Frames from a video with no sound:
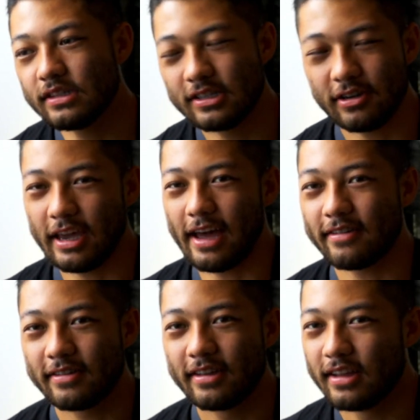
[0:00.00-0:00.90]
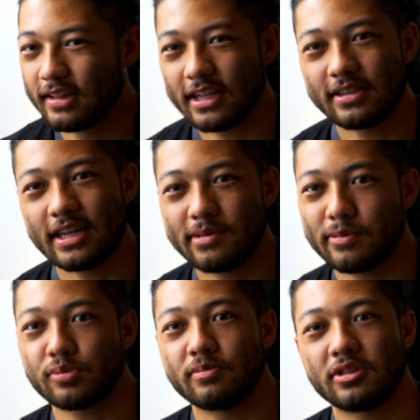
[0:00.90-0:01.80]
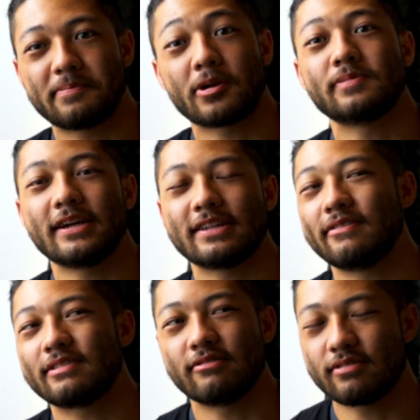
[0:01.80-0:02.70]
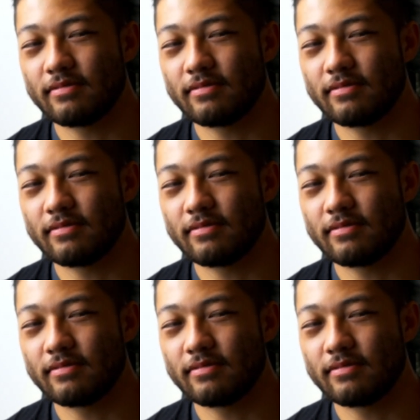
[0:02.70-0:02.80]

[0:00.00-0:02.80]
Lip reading: So yeah, that's the perspective I'm coming from,